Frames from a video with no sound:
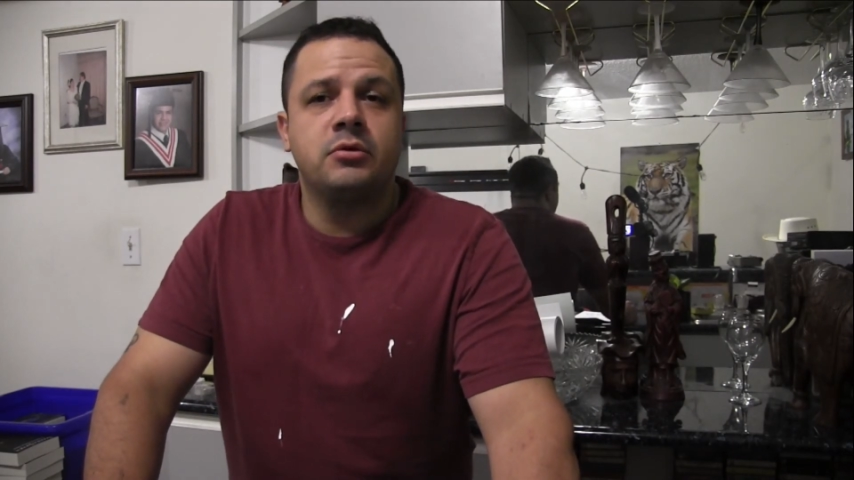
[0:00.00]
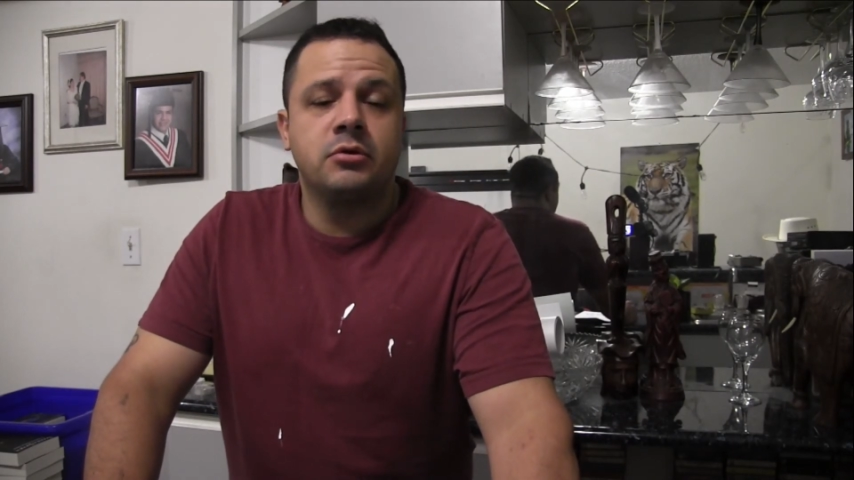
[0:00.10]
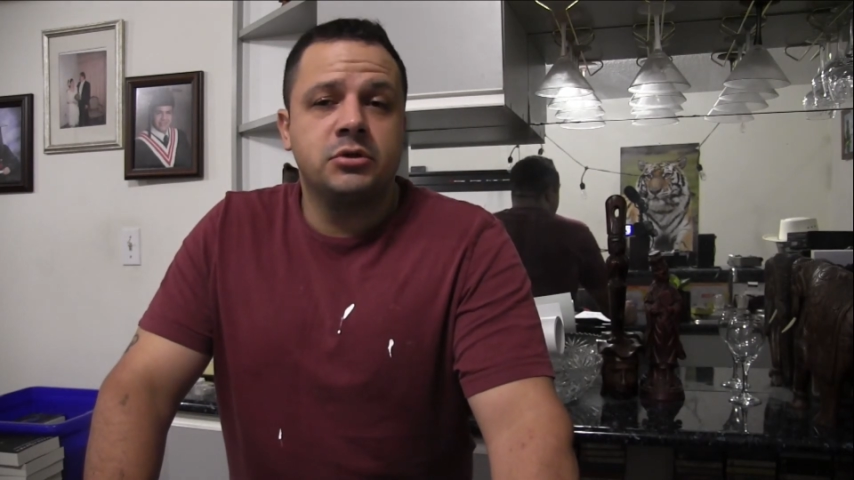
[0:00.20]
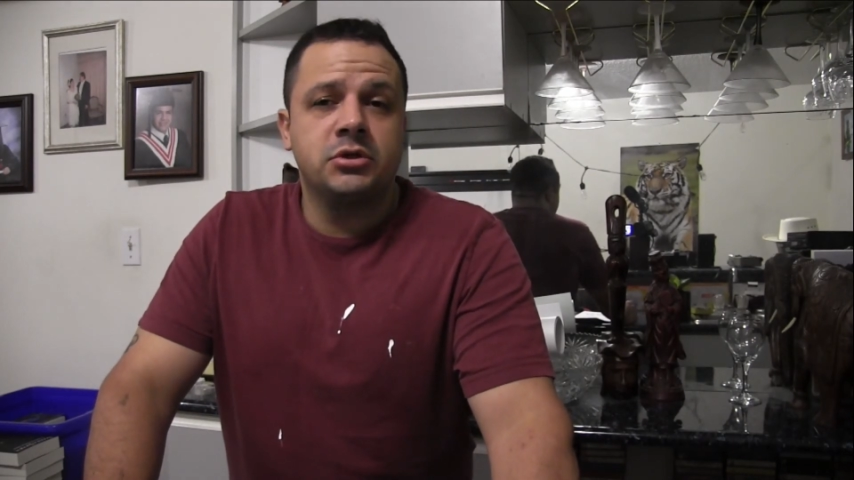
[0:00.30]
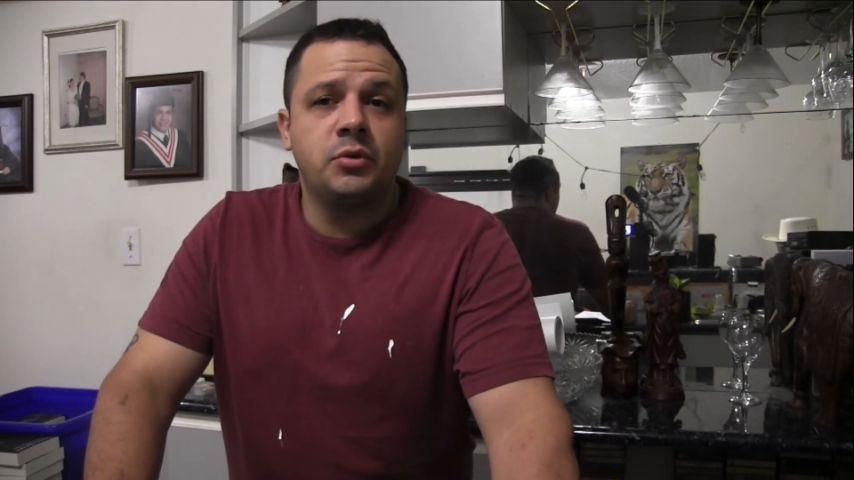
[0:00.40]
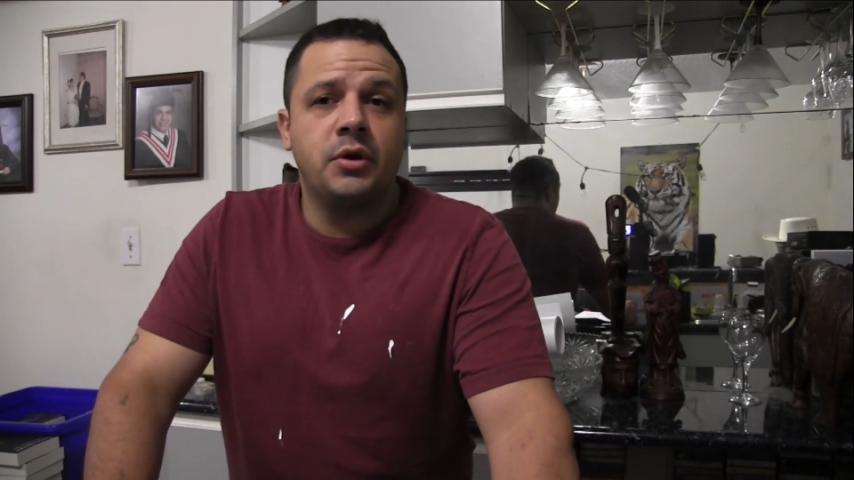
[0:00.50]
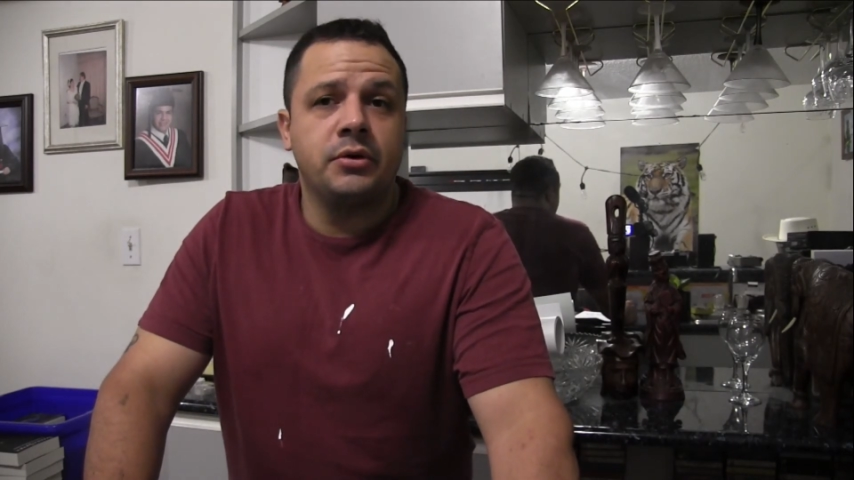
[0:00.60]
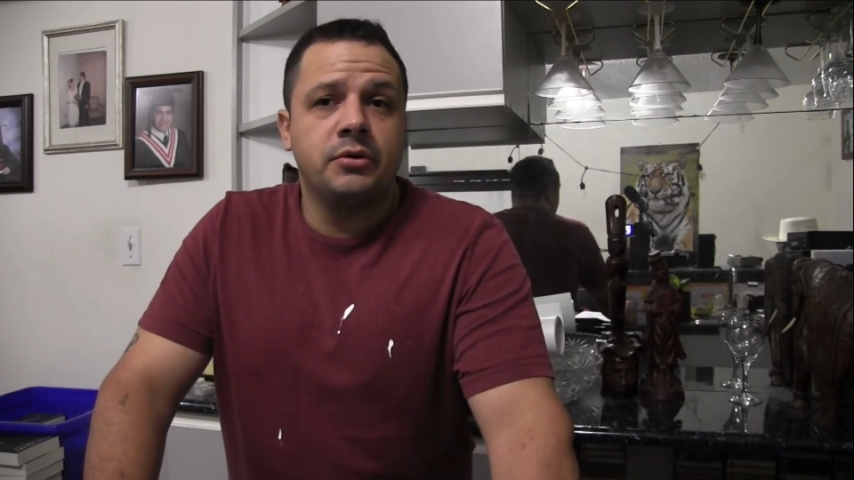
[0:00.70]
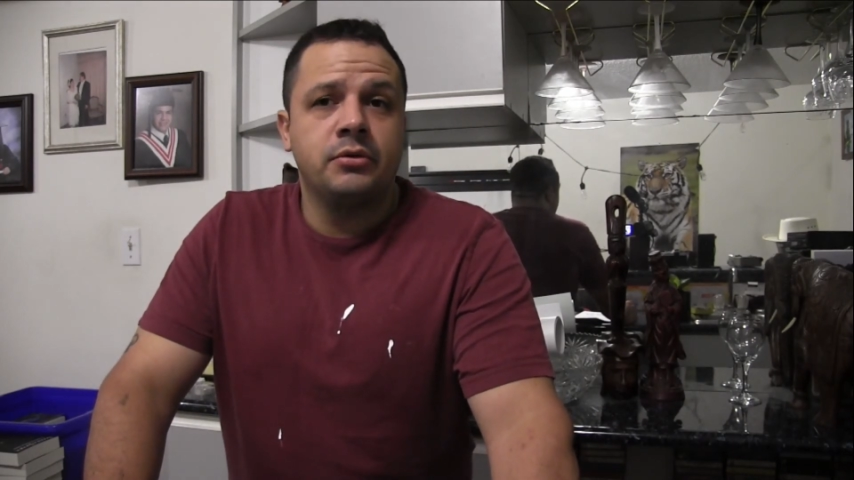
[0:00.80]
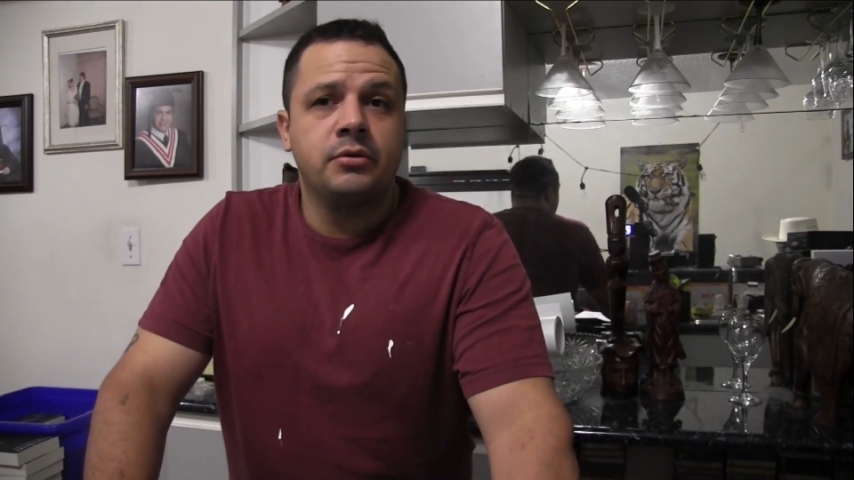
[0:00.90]
or just
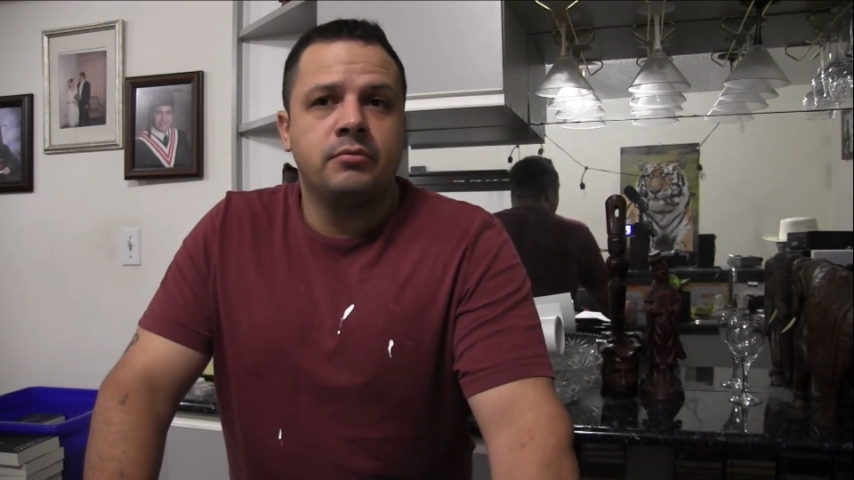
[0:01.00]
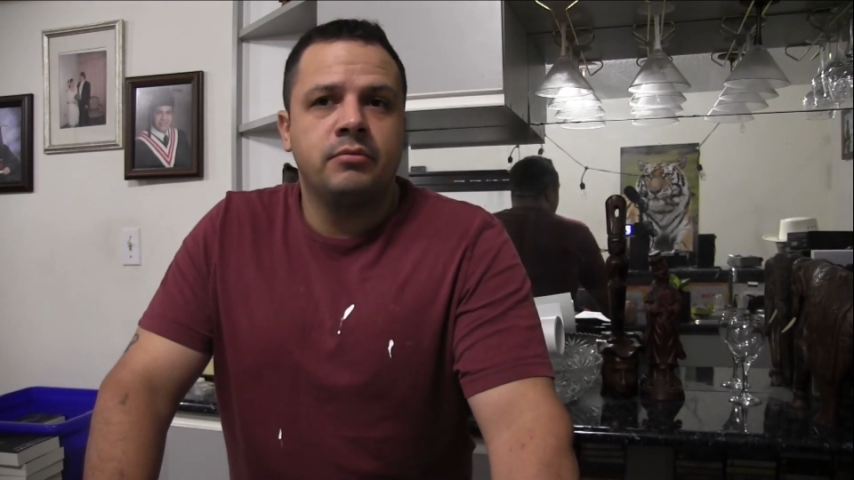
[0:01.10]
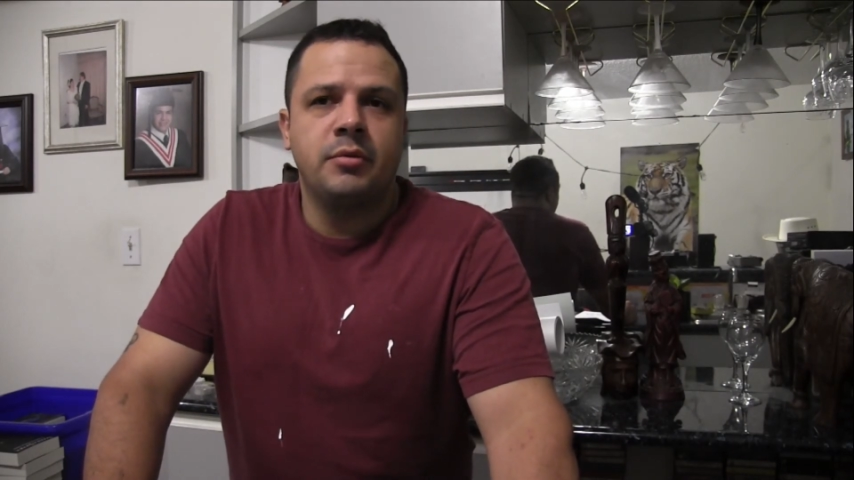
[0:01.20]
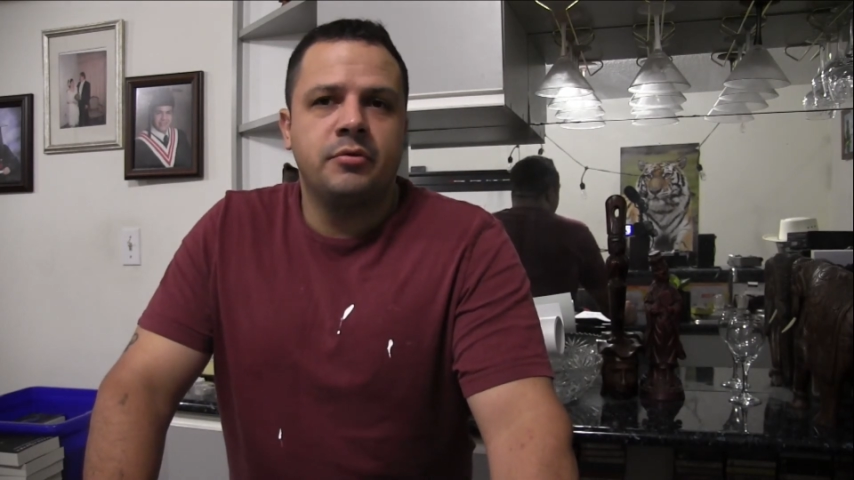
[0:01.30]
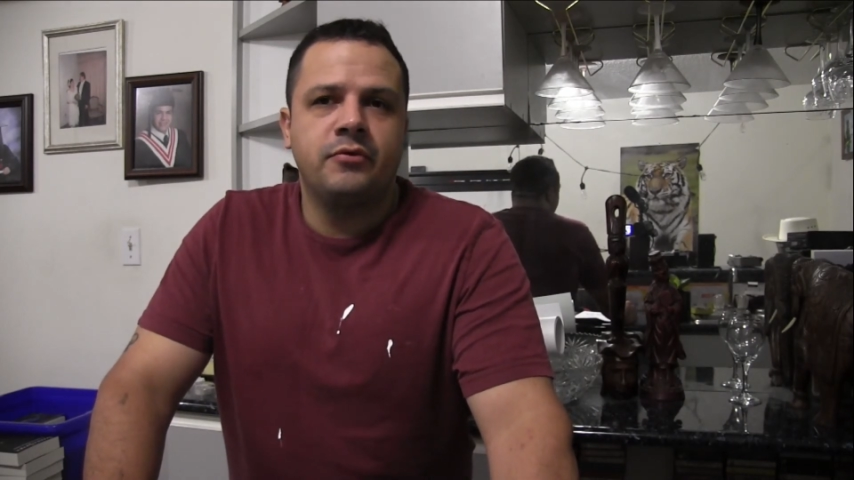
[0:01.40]
one. Maybe you're